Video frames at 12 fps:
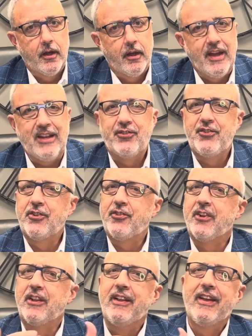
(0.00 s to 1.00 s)
It's just
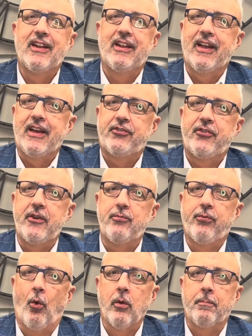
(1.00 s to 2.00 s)
a little less than
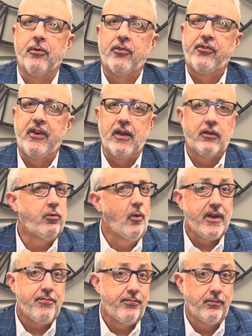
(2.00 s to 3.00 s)
4%.
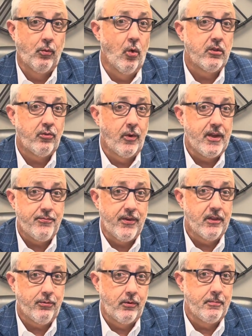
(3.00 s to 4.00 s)

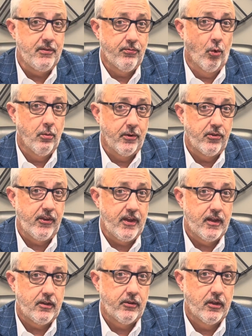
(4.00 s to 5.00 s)
1/25th would be
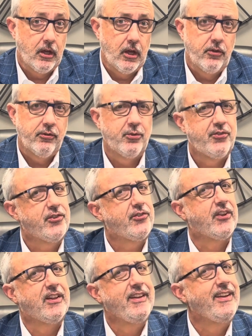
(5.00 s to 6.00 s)
4%. So it's just a
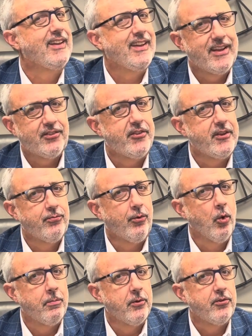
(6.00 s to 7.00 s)
little less than
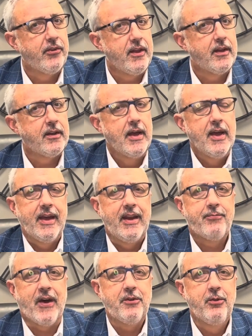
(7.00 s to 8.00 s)
4%. And
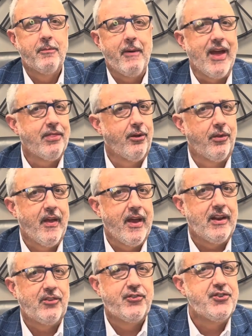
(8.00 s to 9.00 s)
if I do the math on that,
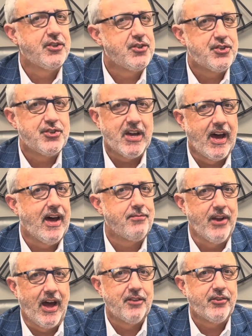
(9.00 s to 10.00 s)
it's just shy of
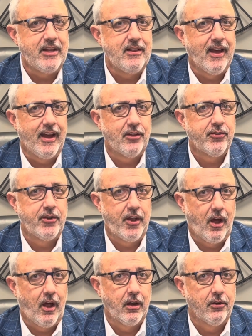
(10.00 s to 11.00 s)

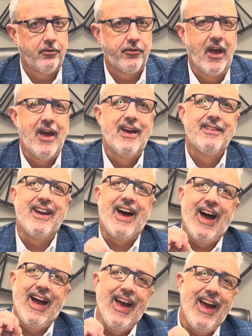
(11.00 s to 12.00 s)
$19,000 that I
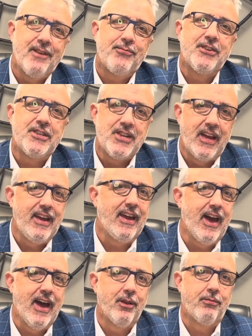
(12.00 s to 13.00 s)
have to take
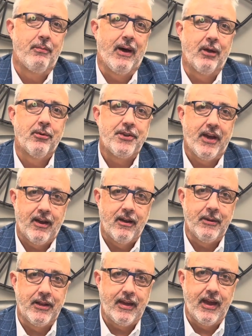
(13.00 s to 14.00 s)
out of my
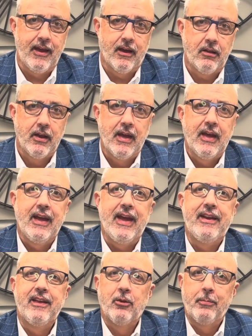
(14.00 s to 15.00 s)
retirement account,
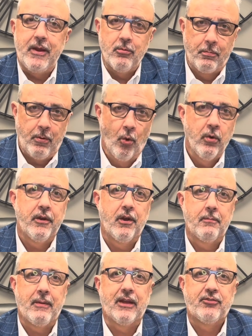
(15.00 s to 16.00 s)
and it'll be reported
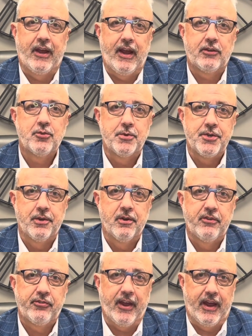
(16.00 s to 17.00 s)
on my tax return
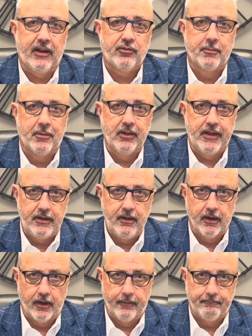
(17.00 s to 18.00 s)
as taxable
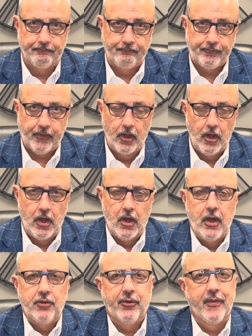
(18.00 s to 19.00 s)
income.
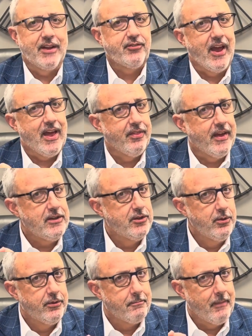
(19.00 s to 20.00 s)
So that's how they
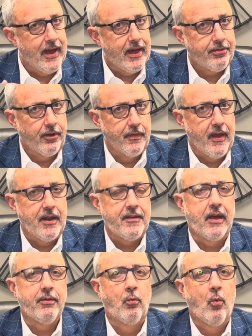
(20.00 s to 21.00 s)
do the math on that.
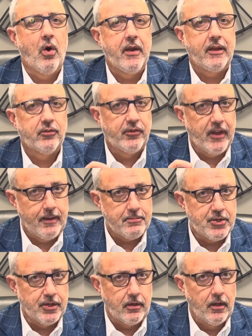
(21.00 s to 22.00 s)
Now, the one
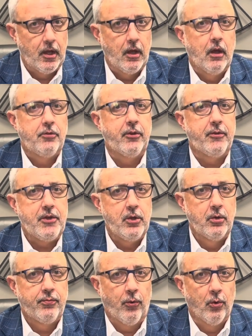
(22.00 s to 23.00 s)
exception to the
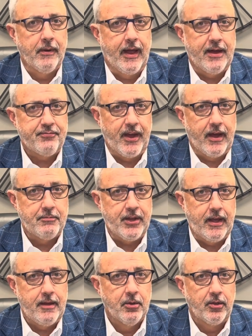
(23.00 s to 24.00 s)
Uniform Lifetime
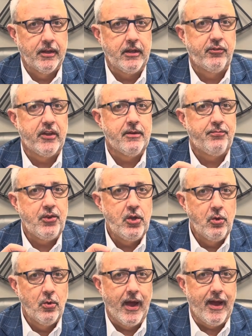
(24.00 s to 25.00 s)
Table is if
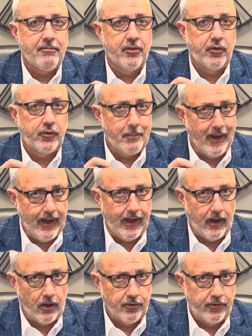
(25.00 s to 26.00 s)
you have a
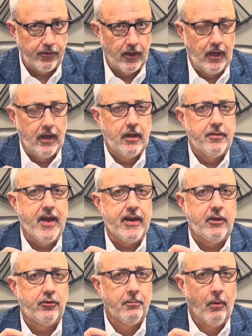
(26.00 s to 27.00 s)
spouse that
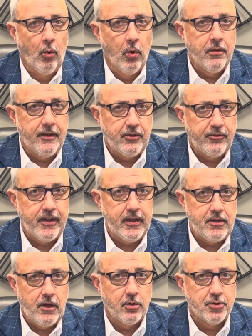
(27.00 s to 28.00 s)
is more than 10
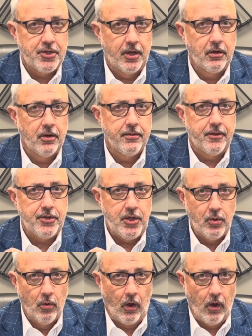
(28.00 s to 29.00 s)
years younger than
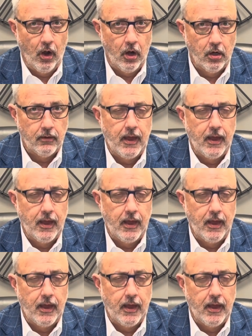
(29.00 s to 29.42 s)
you are,